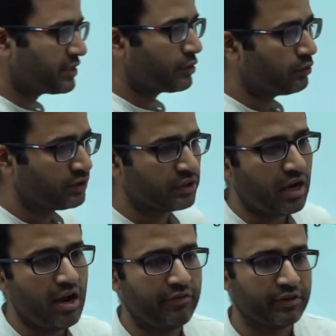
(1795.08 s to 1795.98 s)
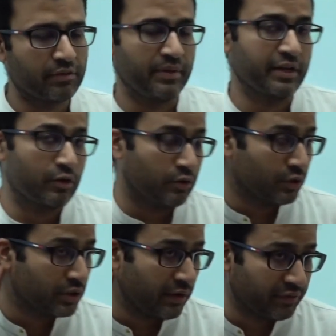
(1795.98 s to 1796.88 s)
year question after my
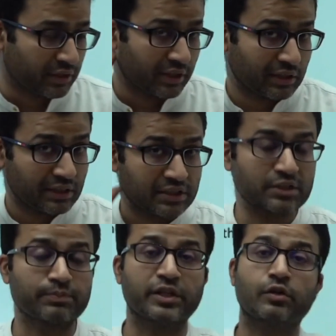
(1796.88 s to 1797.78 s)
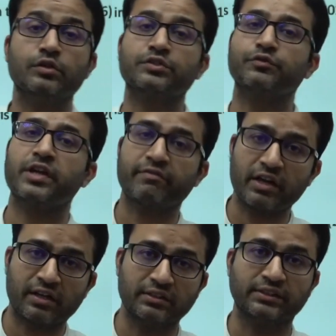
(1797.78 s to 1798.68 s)
course, after the classes, because we have the
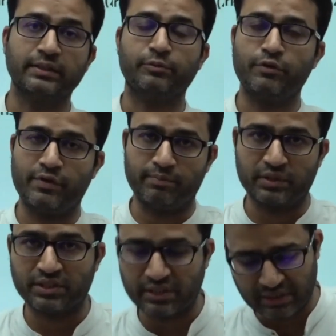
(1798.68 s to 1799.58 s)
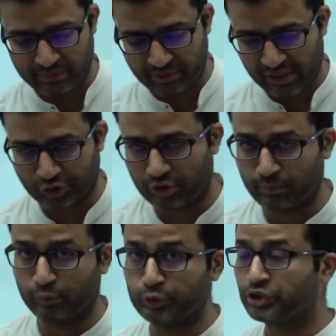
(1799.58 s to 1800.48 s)
concept of number system, ratio and
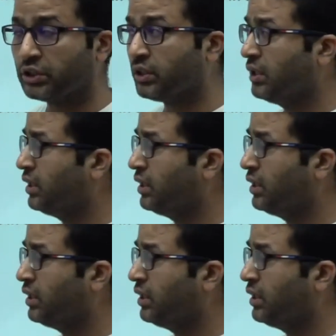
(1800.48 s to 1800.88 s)
proportion.